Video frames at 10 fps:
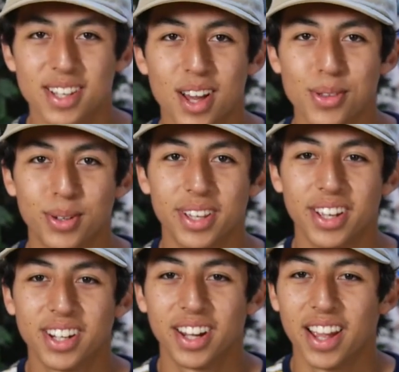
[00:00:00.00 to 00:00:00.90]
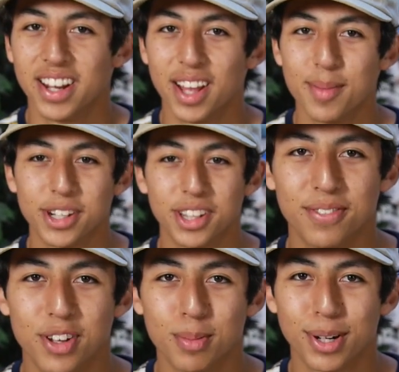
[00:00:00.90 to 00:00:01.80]
Hawthorne here, and I'm here at
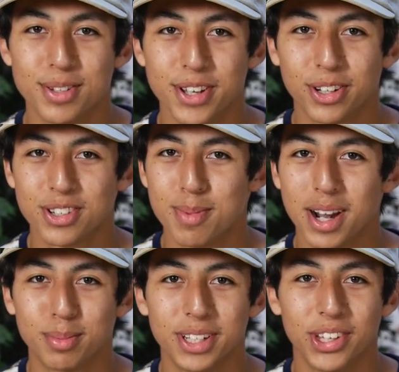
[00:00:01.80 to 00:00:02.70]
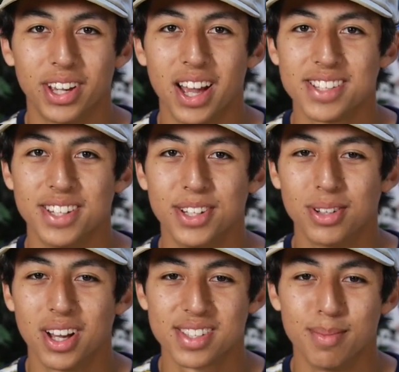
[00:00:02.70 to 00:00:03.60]
the Vault Pro Scooters about to bring you guys a new
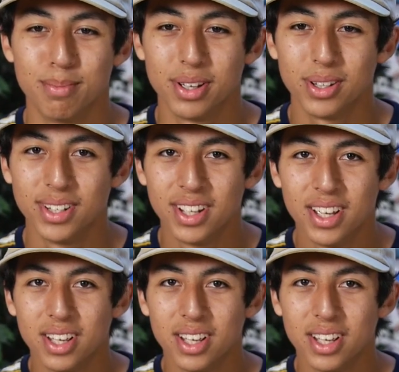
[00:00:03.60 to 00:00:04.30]
custom build.